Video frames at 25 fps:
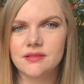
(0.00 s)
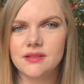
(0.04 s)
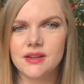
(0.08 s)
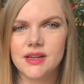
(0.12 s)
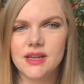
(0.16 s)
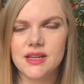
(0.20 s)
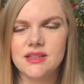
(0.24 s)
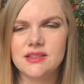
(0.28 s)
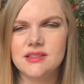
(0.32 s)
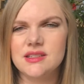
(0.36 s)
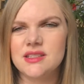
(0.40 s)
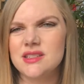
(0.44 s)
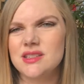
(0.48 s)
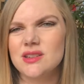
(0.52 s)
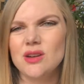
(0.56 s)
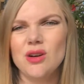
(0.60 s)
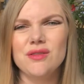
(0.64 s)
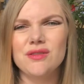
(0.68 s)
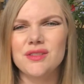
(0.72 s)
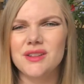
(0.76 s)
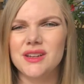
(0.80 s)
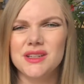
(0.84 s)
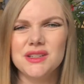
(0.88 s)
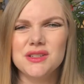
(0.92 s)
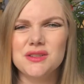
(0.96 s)
he's
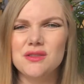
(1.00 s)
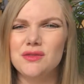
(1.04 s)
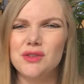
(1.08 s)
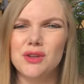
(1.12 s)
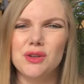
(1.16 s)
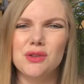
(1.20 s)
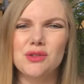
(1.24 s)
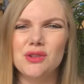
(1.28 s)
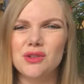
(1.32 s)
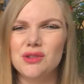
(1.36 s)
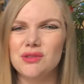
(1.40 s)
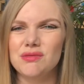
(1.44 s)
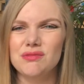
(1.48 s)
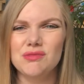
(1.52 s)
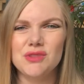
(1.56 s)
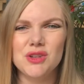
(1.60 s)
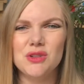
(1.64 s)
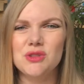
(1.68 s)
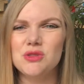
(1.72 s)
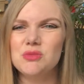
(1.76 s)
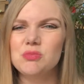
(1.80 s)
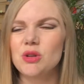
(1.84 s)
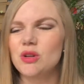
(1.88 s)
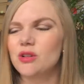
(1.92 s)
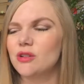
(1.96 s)
often interviewed on
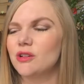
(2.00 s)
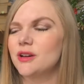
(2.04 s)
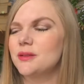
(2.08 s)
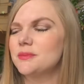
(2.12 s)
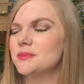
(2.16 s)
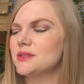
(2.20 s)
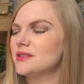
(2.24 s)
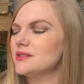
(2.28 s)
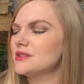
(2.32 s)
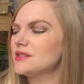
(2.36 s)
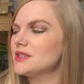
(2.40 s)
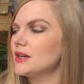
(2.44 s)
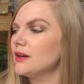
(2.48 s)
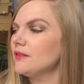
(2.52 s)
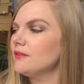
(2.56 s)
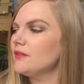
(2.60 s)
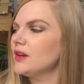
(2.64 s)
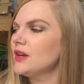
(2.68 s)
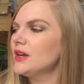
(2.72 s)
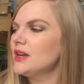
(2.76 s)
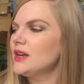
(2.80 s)
news programs and stuff.